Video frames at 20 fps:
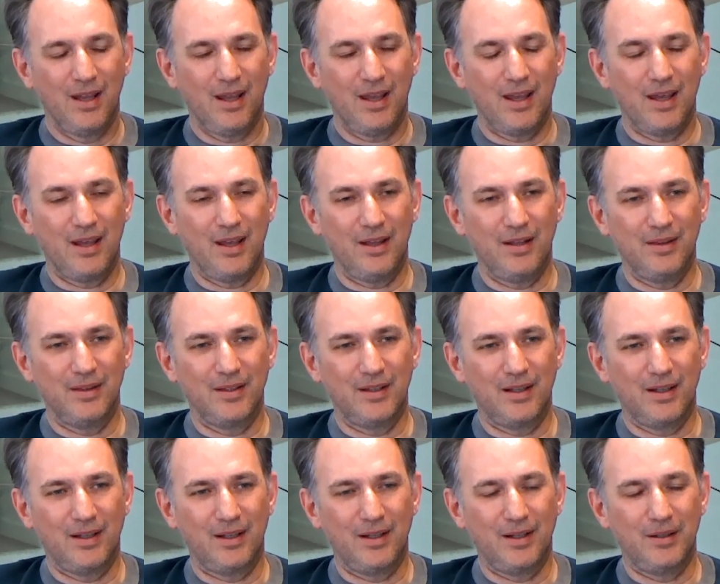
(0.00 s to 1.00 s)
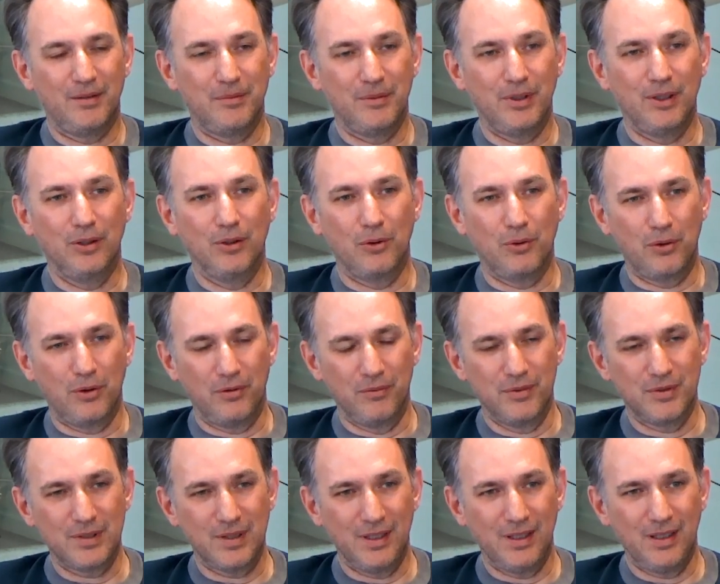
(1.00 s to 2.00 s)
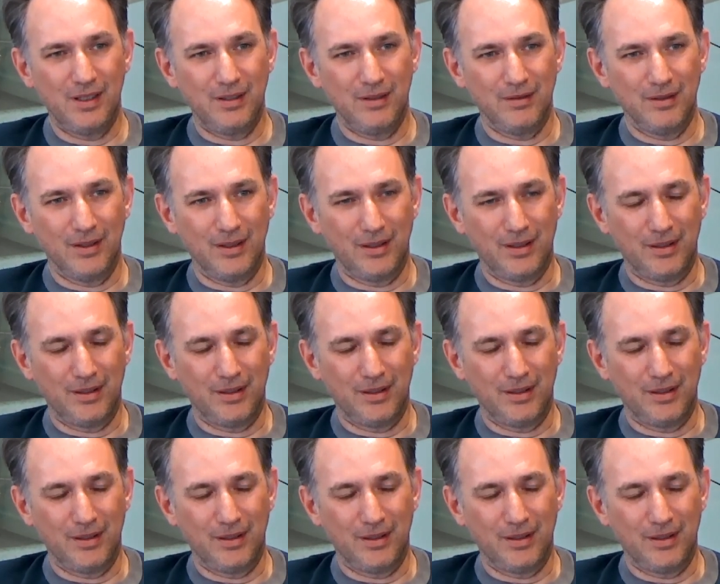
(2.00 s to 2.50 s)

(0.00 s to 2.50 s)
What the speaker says: And obviously,